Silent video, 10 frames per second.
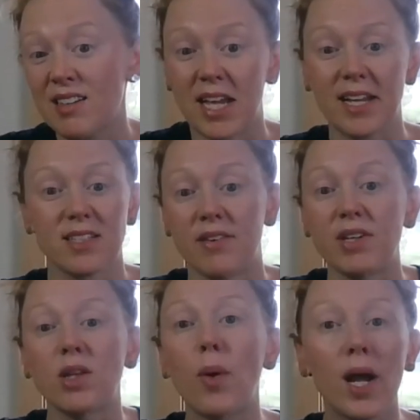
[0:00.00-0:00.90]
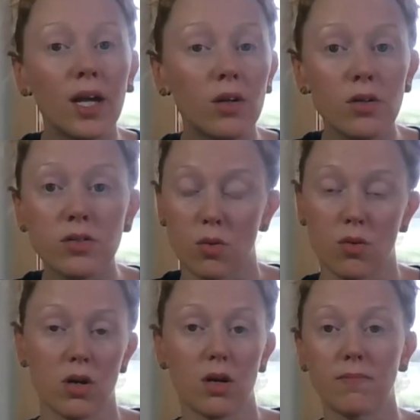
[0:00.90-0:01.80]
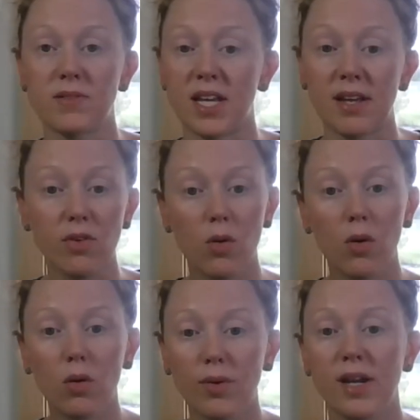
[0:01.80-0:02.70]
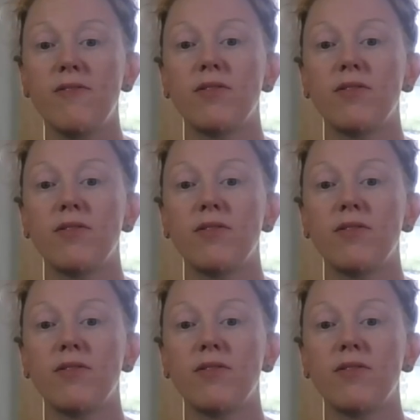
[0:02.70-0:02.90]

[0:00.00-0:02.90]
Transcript: like saving the whales or save the coral reef.